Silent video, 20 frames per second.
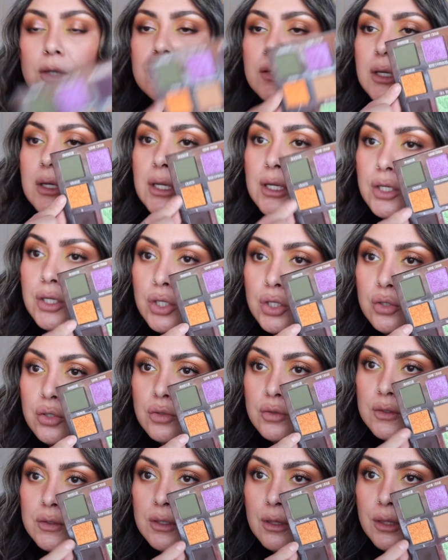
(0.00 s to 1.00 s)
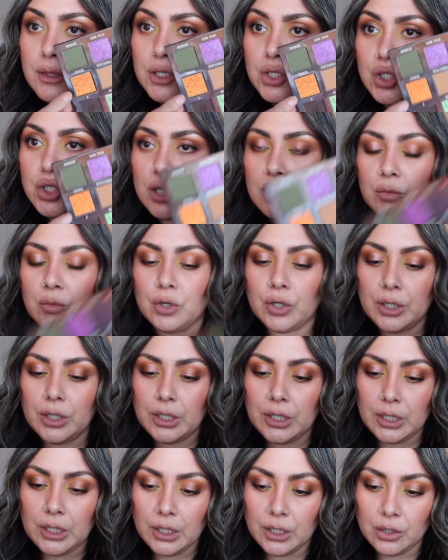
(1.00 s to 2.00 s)
So I didn't use this shimmer
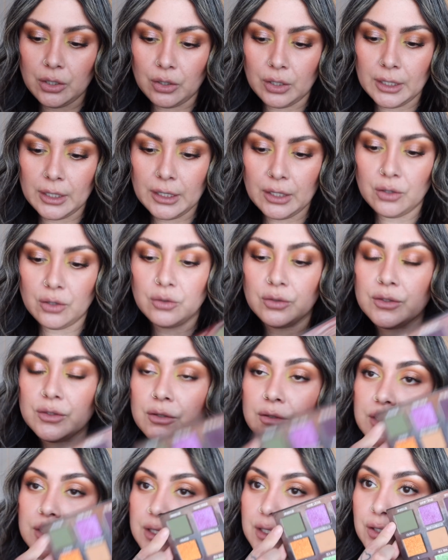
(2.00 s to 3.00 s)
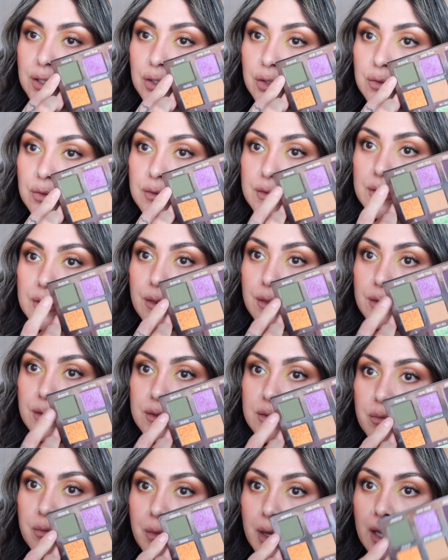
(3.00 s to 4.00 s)
here, and I also didn't use
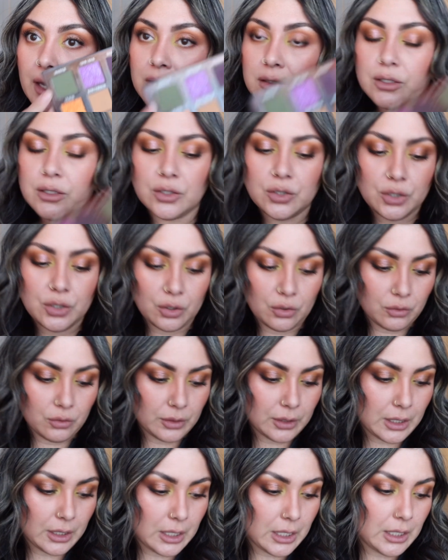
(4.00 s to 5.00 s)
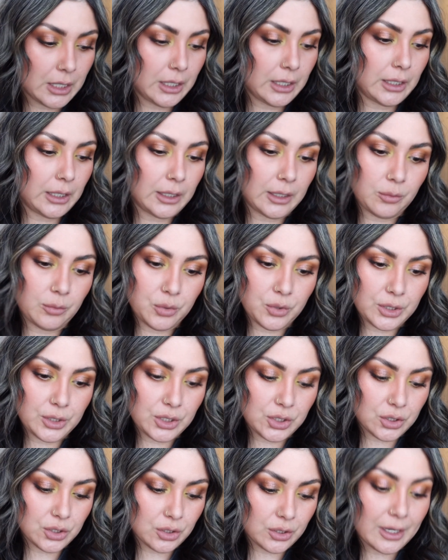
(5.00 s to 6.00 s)
this matte tone, and I'm pretty
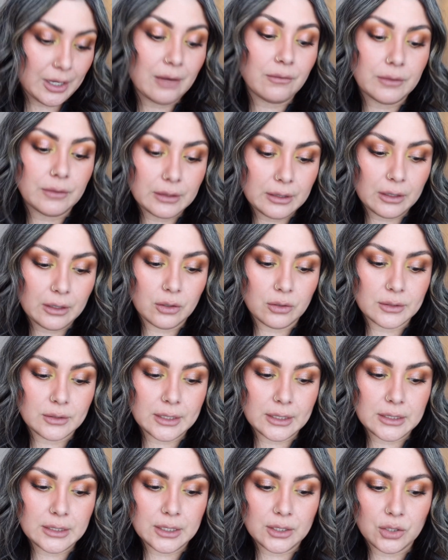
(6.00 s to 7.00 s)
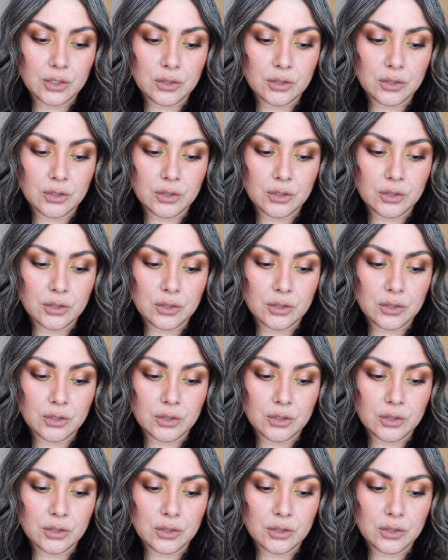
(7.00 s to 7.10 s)
sure everything else I did